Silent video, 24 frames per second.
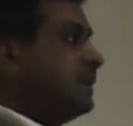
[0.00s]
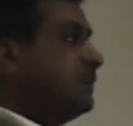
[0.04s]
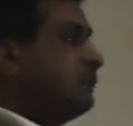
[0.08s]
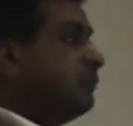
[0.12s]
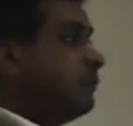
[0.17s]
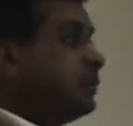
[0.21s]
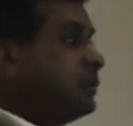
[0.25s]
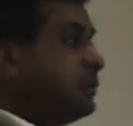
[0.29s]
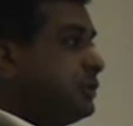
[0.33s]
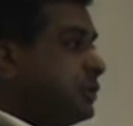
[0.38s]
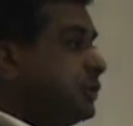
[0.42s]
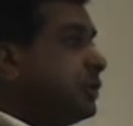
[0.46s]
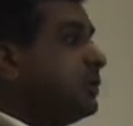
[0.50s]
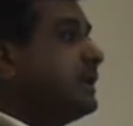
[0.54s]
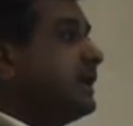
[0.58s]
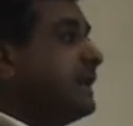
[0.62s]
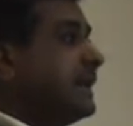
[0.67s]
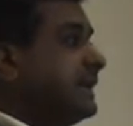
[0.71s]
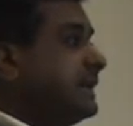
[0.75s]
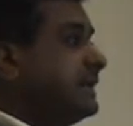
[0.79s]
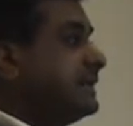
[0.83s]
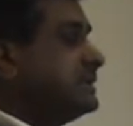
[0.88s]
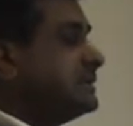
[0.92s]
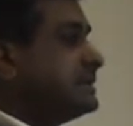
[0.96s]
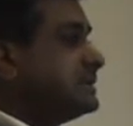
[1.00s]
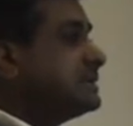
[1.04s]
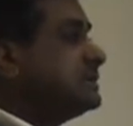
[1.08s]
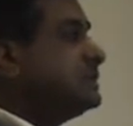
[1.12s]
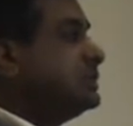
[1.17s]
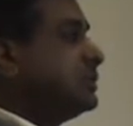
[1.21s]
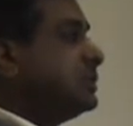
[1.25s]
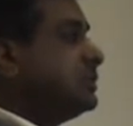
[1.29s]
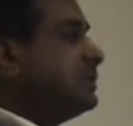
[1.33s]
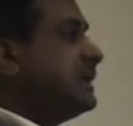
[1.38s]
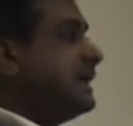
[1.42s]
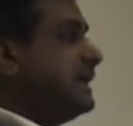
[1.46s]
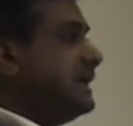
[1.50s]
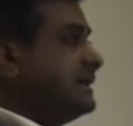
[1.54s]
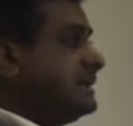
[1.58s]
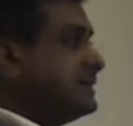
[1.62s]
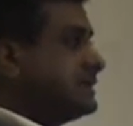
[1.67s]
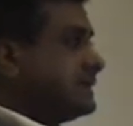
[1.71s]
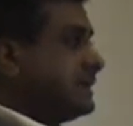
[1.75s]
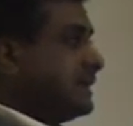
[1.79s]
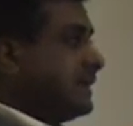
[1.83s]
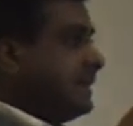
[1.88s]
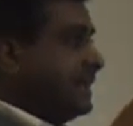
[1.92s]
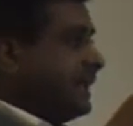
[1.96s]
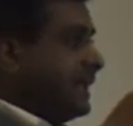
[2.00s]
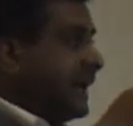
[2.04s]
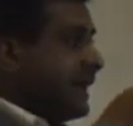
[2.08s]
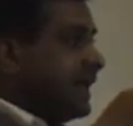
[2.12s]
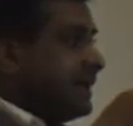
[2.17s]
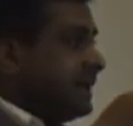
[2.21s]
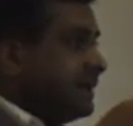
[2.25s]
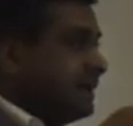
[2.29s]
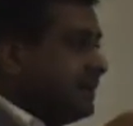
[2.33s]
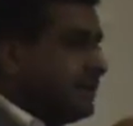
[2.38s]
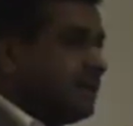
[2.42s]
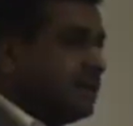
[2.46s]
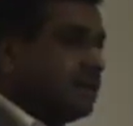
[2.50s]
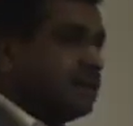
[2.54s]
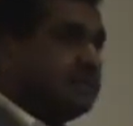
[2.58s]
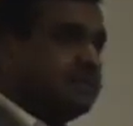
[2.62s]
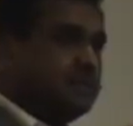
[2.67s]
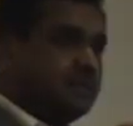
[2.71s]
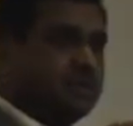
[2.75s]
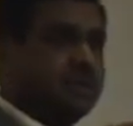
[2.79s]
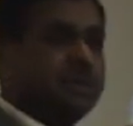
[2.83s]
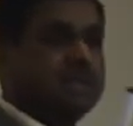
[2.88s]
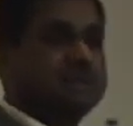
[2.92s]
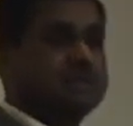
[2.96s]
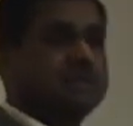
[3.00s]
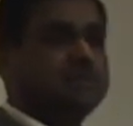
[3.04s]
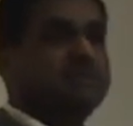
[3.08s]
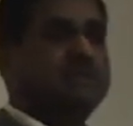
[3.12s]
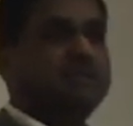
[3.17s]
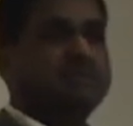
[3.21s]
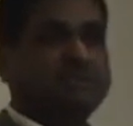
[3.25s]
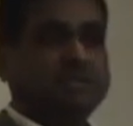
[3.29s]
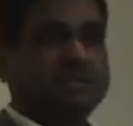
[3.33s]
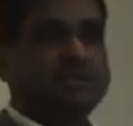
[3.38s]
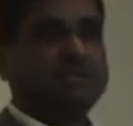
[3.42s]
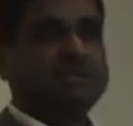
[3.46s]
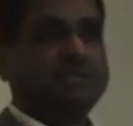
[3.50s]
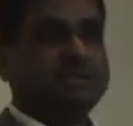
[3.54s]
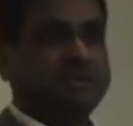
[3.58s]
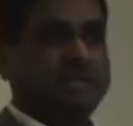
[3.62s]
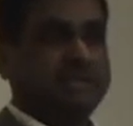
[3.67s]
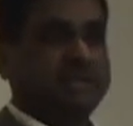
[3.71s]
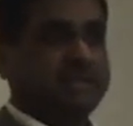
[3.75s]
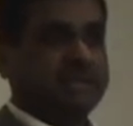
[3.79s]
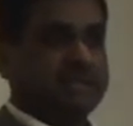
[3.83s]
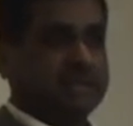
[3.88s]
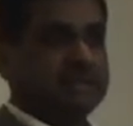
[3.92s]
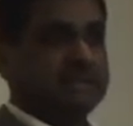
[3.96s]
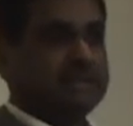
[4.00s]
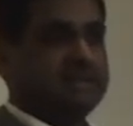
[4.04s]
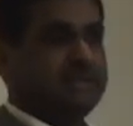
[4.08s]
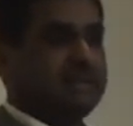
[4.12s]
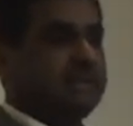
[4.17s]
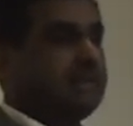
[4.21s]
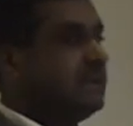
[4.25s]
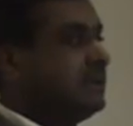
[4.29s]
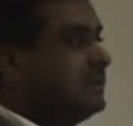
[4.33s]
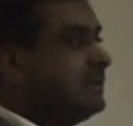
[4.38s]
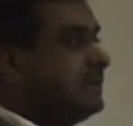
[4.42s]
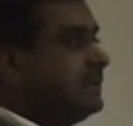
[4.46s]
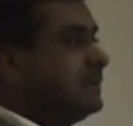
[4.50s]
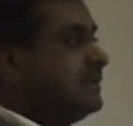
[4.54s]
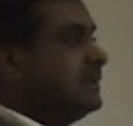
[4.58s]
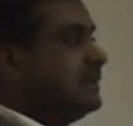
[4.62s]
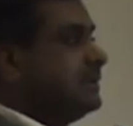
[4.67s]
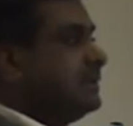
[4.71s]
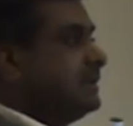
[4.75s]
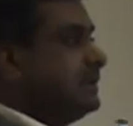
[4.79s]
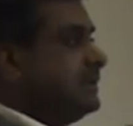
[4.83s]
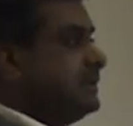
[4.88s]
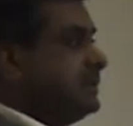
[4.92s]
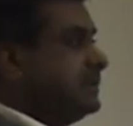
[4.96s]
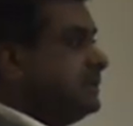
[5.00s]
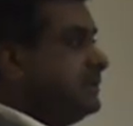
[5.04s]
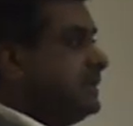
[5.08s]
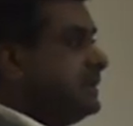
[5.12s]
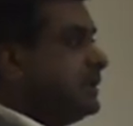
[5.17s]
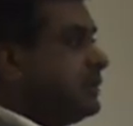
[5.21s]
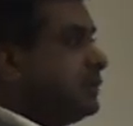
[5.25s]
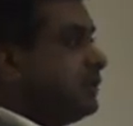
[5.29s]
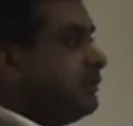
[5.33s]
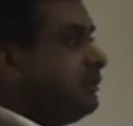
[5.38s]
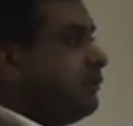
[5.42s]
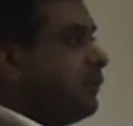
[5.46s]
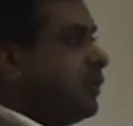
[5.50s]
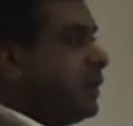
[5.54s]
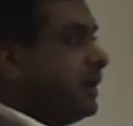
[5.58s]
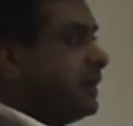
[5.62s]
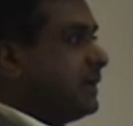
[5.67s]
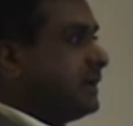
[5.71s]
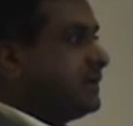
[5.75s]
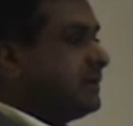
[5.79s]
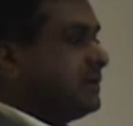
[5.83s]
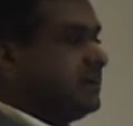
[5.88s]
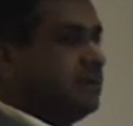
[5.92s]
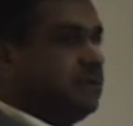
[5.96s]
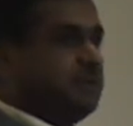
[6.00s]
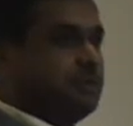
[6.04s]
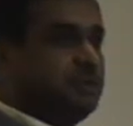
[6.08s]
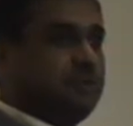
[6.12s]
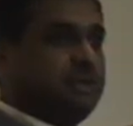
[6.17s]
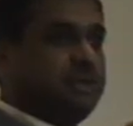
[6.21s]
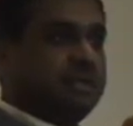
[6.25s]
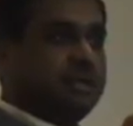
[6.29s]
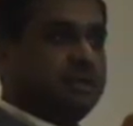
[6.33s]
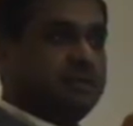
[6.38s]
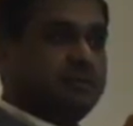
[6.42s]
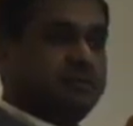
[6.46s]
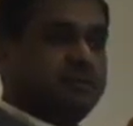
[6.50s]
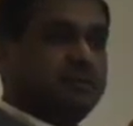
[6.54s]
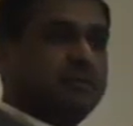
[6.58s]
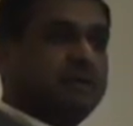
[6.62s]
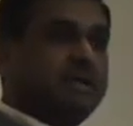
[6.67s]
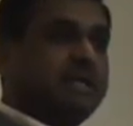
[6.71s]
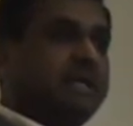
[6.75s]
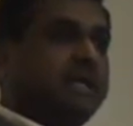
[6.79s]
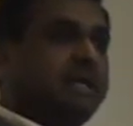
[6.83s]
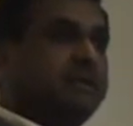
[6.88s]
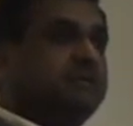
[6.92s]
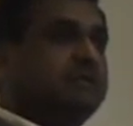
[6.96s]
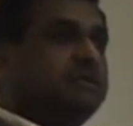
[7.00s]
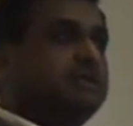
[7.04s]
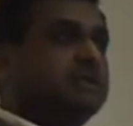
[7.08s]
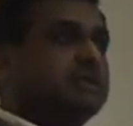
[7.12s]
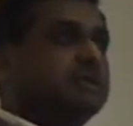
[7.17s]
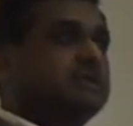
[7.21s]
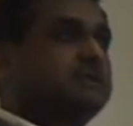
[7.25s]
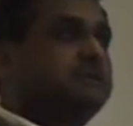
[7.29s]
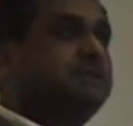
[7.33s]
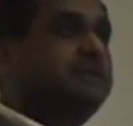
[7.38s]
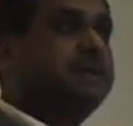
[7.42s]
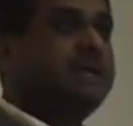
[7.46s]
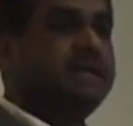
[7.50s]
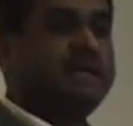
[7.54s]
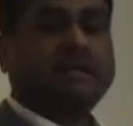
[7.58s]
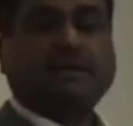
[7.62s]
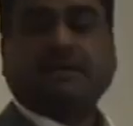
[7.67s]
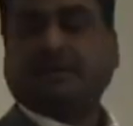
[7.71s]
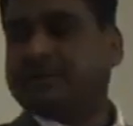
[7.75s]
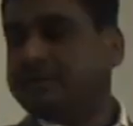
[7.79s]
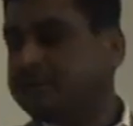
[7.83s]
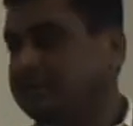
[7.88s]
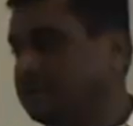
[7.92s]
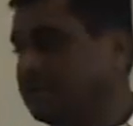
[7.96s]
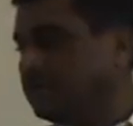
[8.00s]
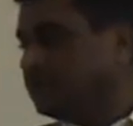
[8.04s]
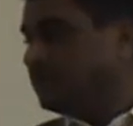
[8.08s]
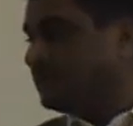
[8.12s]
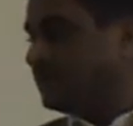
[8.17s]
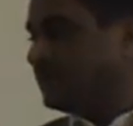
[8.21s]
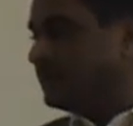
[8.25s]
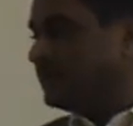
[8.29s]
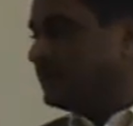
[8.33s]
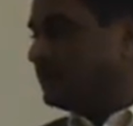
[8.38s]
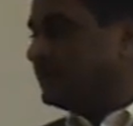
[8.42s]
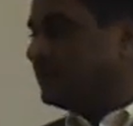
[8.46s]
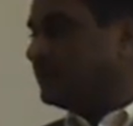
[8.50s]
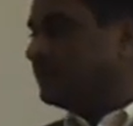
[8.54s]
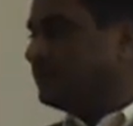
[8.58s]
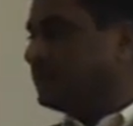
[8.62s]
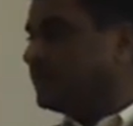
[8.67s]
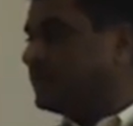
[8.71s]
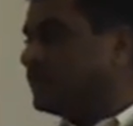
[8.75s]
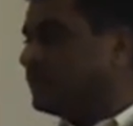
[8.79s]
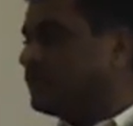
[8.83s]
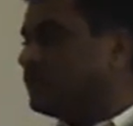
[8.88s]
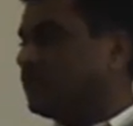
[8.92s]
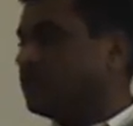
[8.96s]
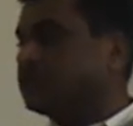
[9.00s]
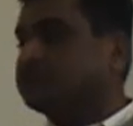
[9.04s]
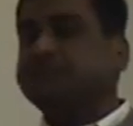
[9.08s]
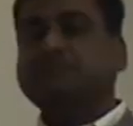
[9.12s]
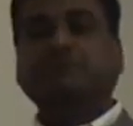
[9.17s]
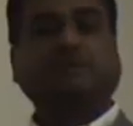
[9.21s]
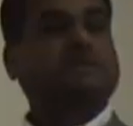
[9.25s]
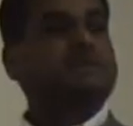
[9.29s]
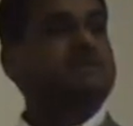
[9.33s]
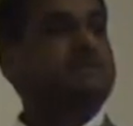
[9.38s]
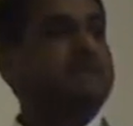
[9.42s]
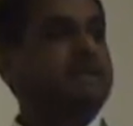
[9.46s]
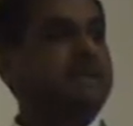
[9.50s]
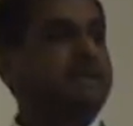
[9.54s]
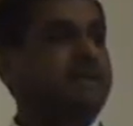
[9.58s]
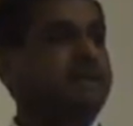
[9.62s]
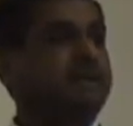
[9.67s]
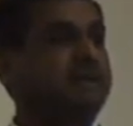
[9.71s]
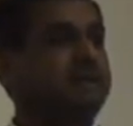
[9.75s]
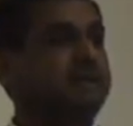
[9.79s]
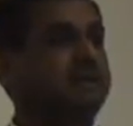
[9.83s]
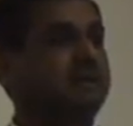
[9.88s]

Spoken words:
What yoga is aligning. Yoga simply means union, isn't it? Union of what? Union of your individual spirit with the cosmic spirit.